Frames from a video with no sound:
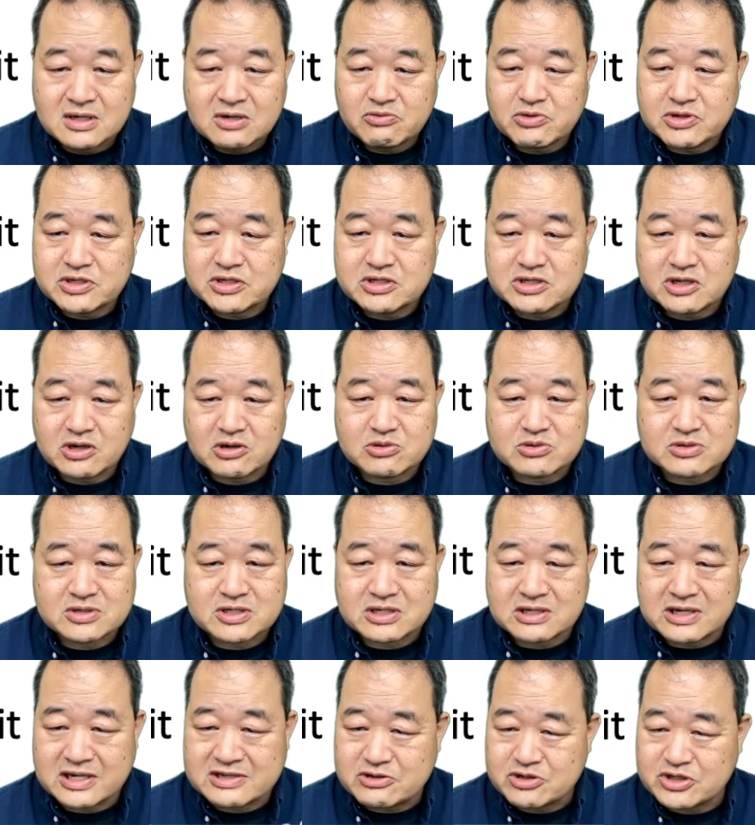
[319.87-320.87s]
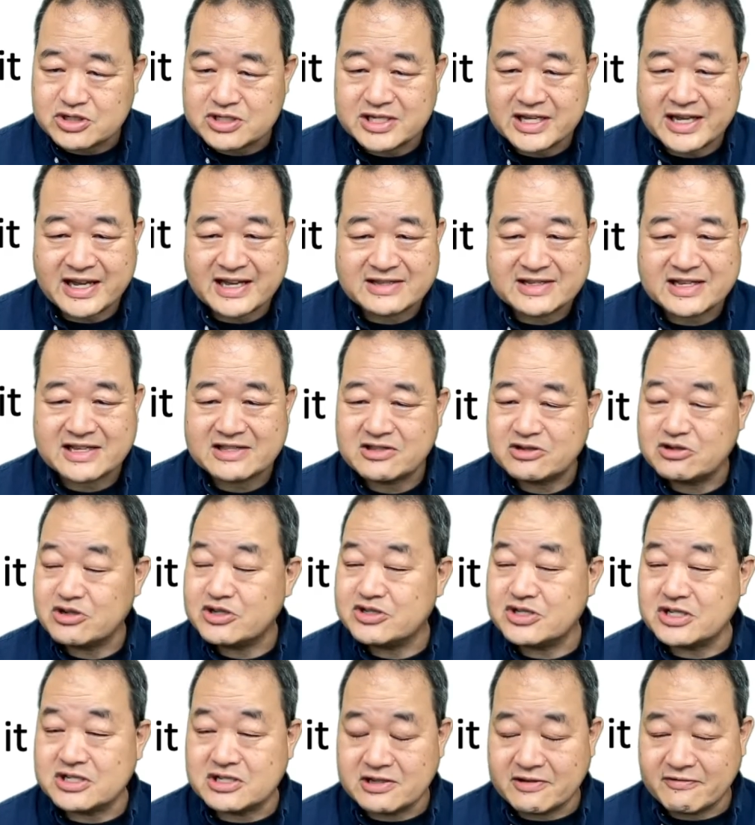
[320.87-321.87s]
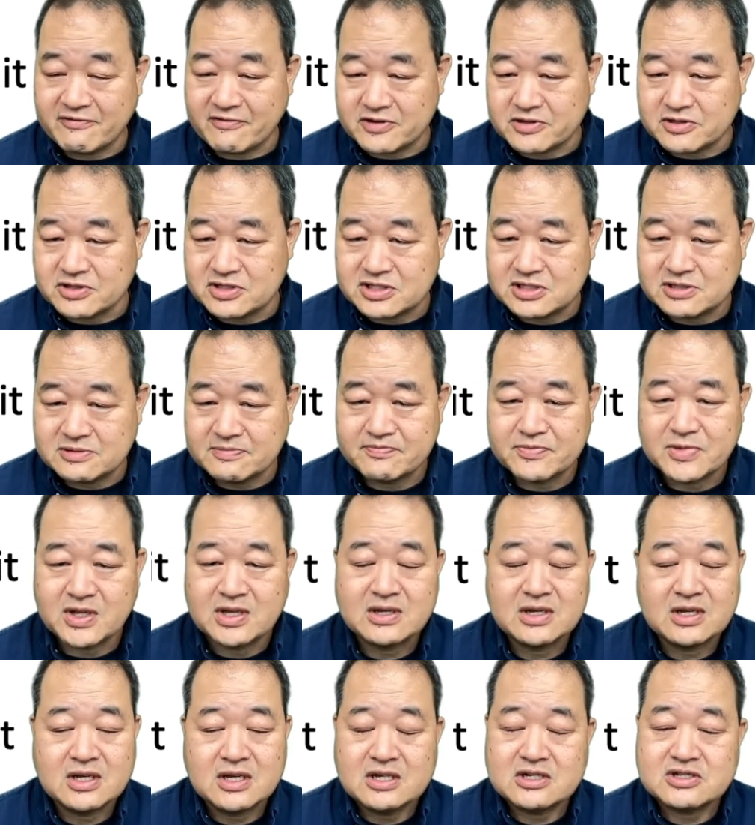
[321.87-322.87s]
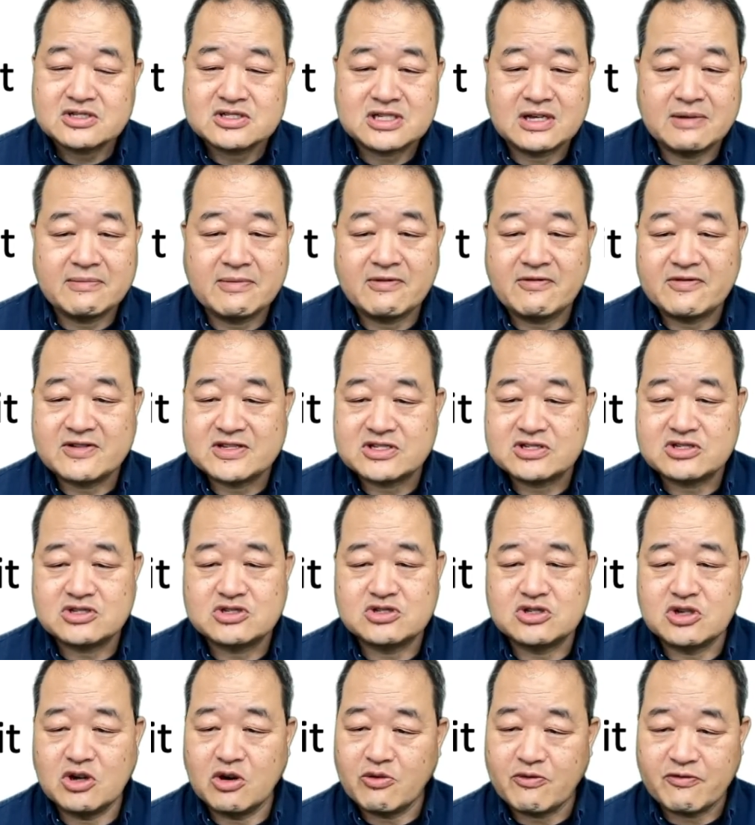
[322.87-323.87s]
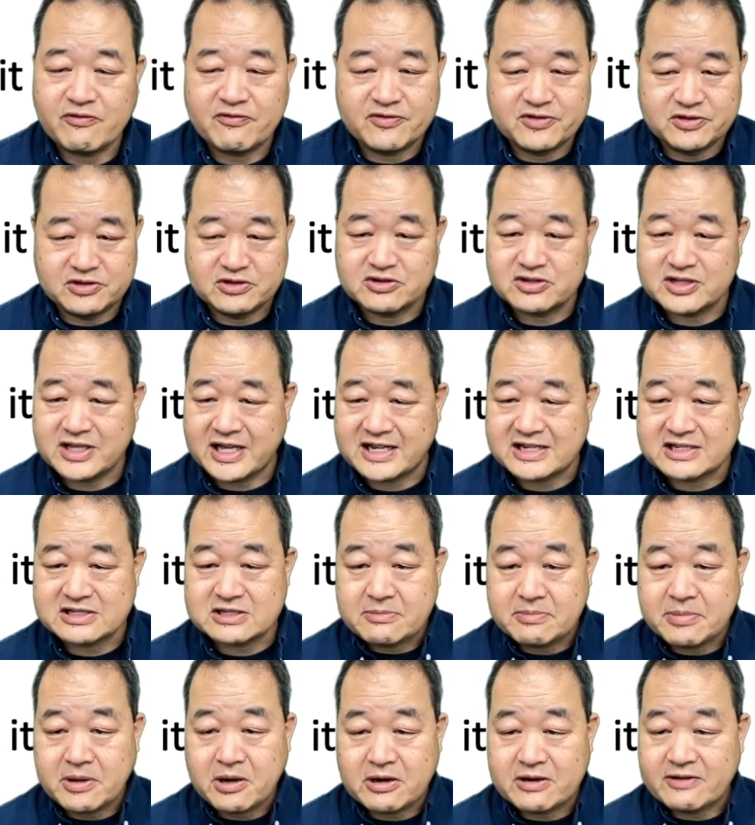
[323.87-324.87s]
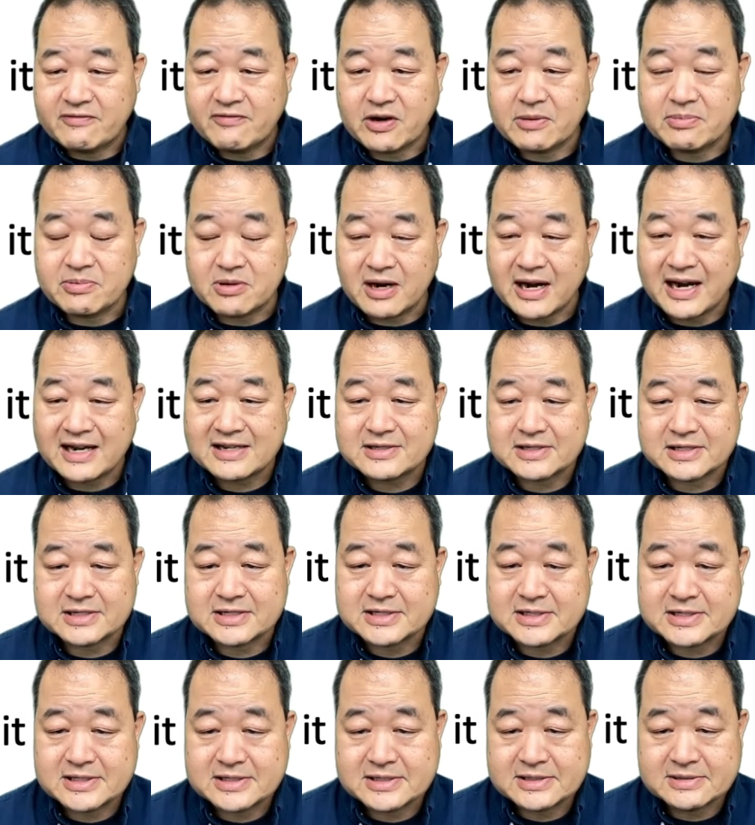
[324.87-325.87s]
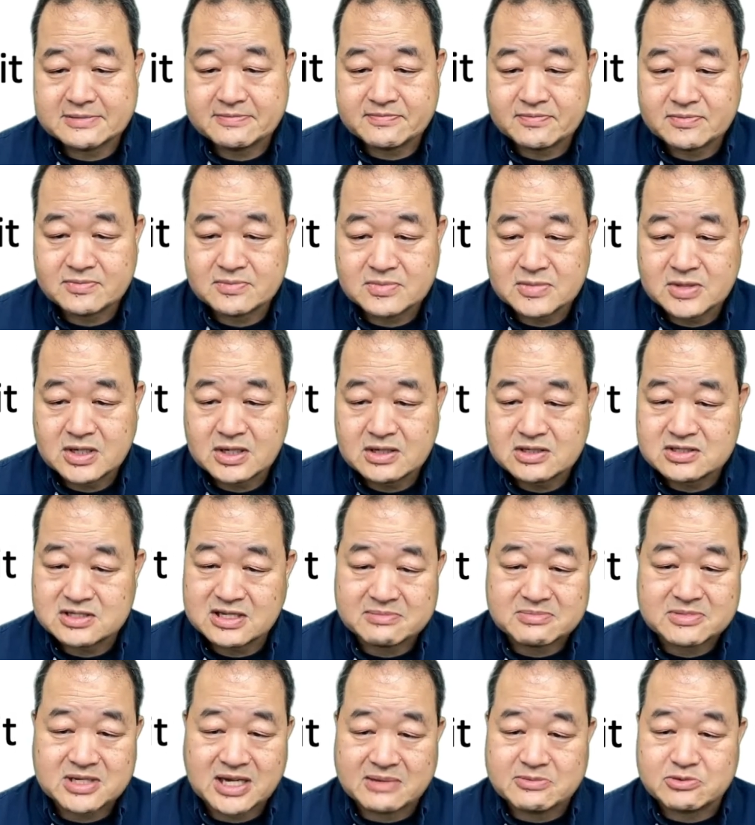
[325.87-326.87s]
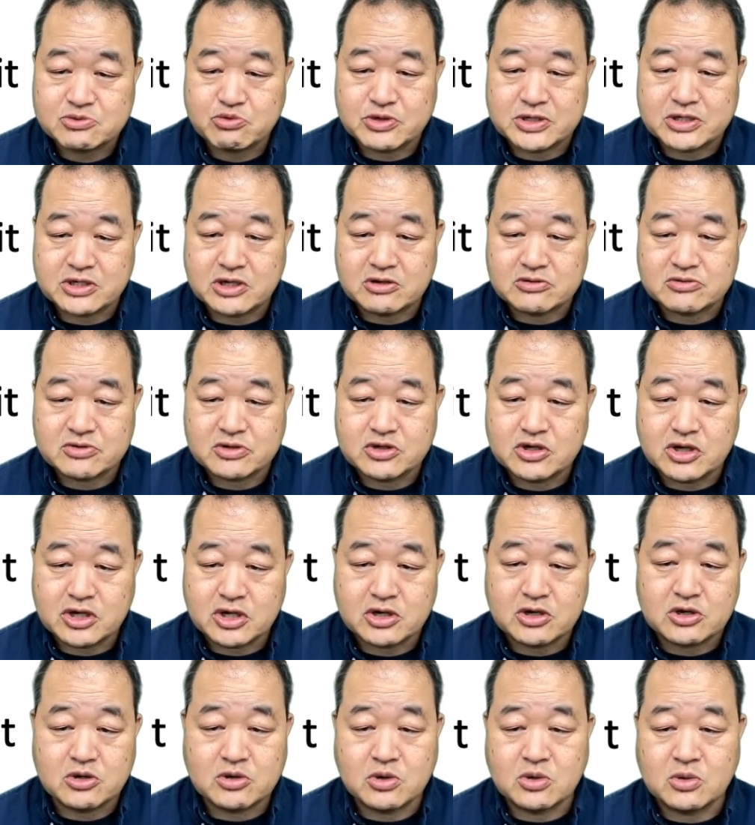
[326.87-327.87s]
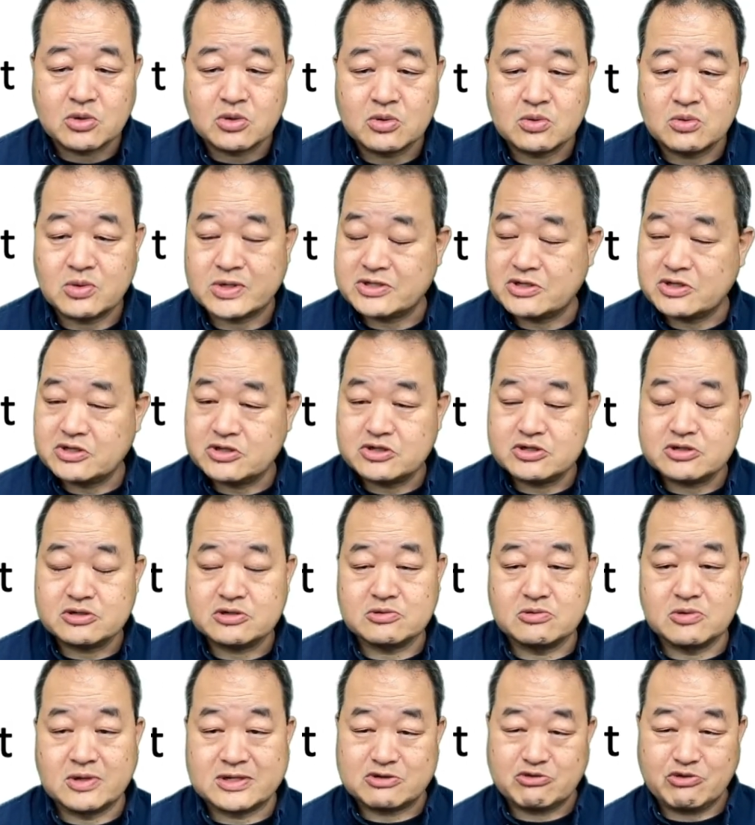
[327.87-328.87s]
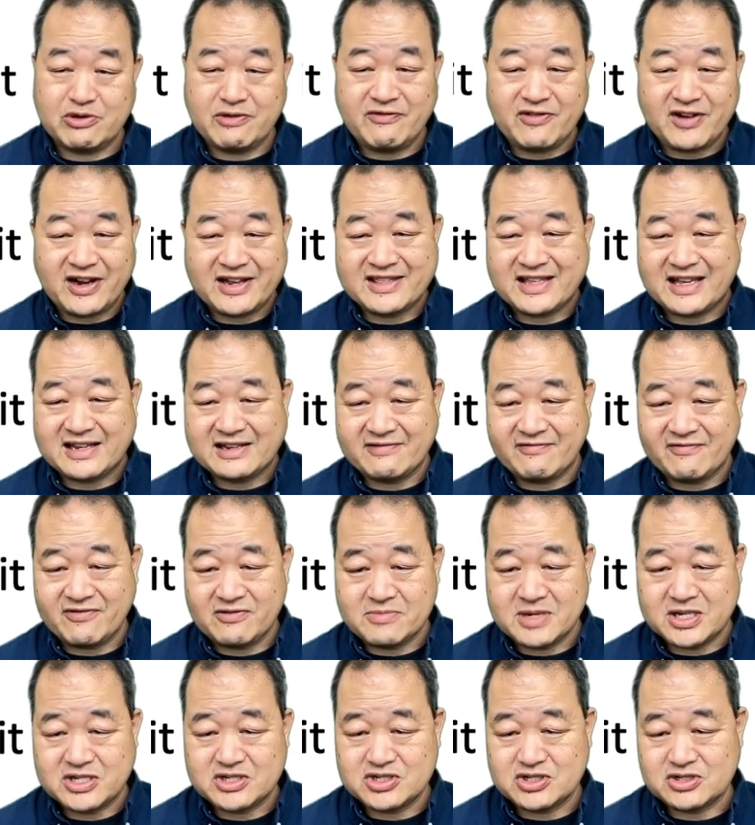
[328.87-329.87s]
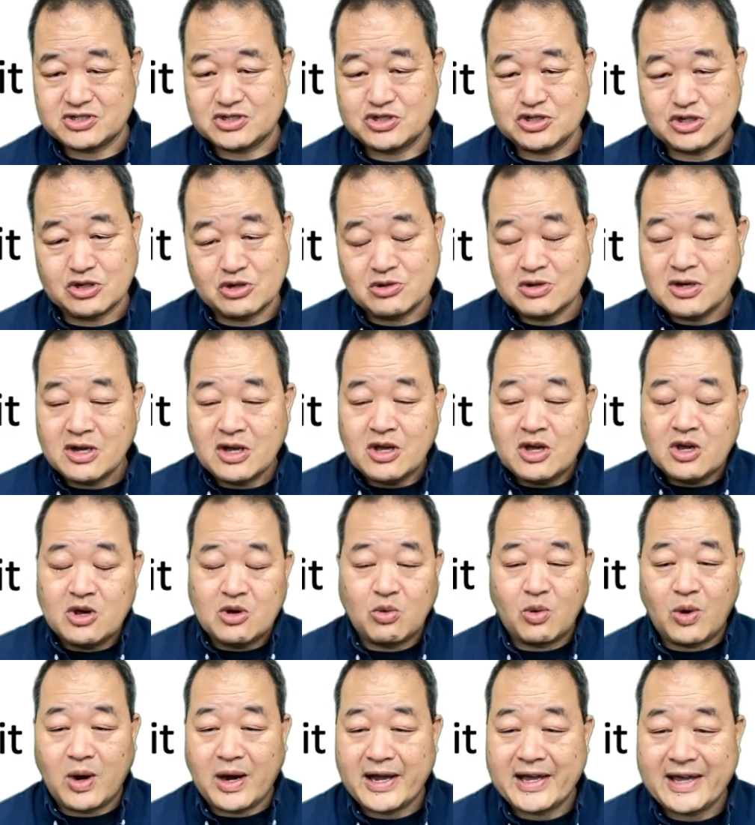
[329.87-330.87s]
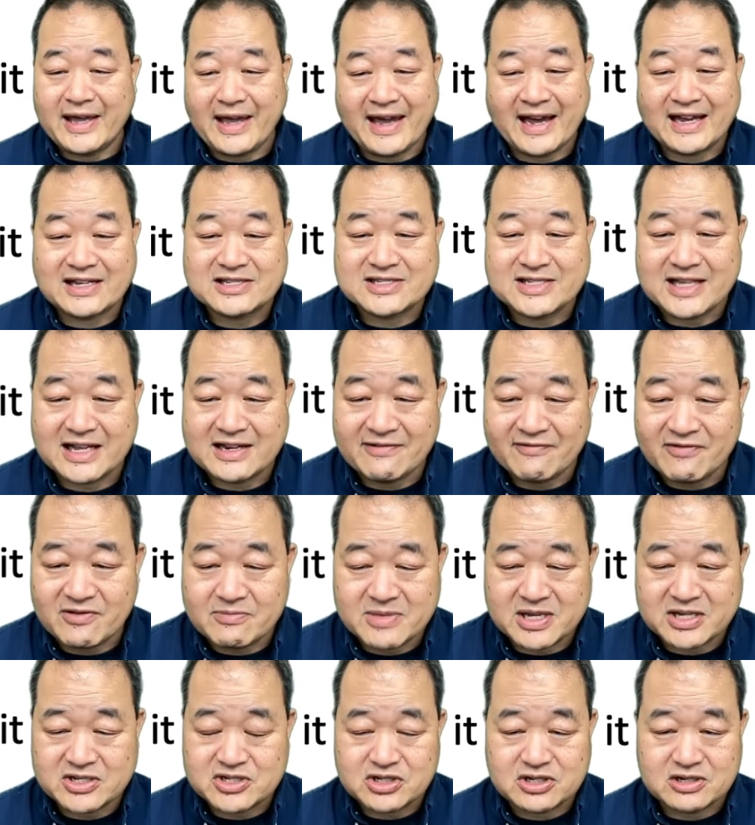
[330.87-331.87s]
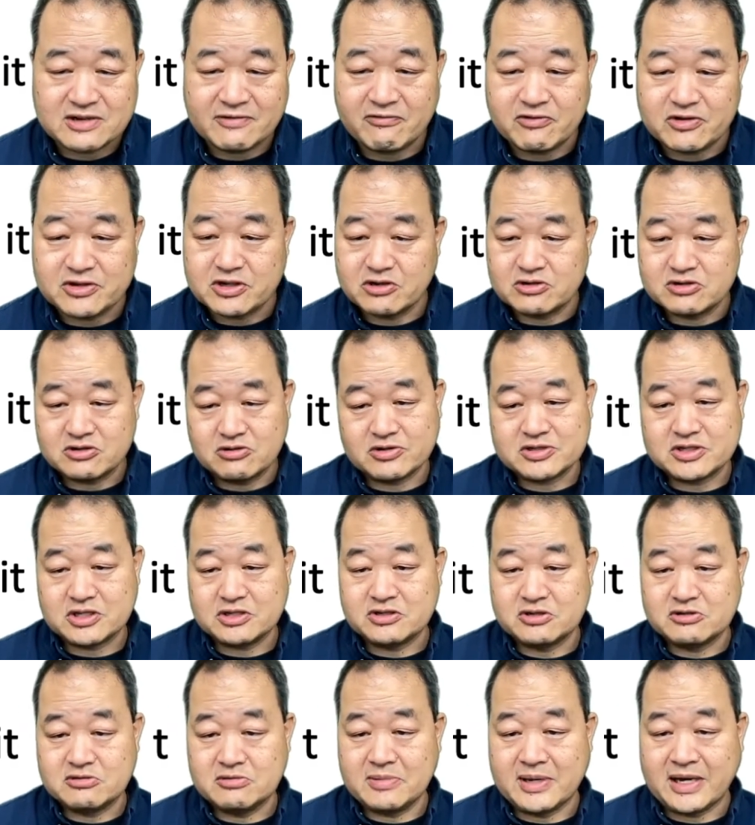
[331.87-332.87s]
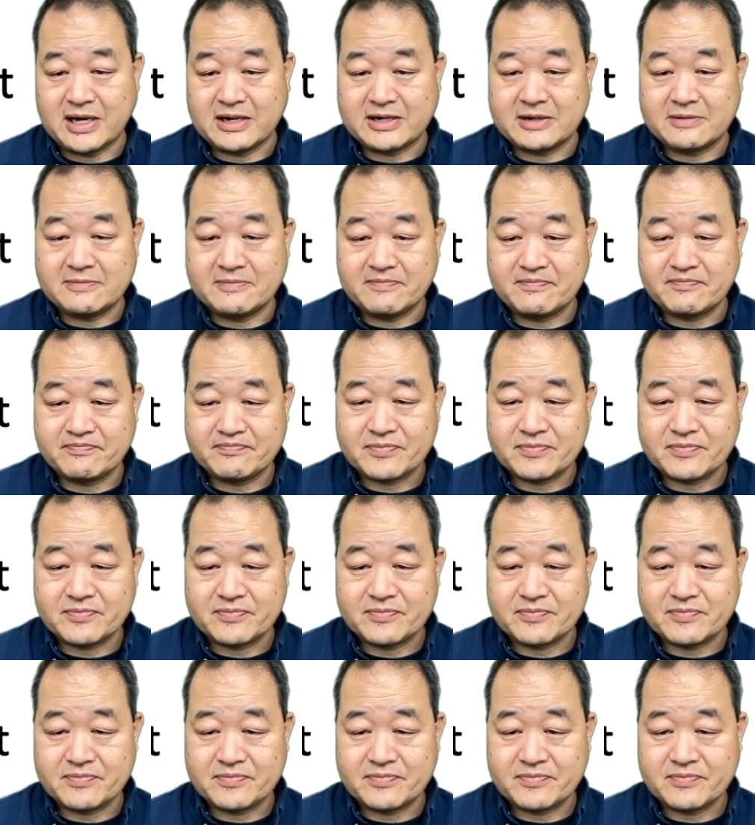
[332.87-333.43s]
we don't understand that there is a difference. Some of us don't feel that it's a part of our practice. Sometimes we don't know what to do once we find that information. So why ask that information if we don't know what to do about it?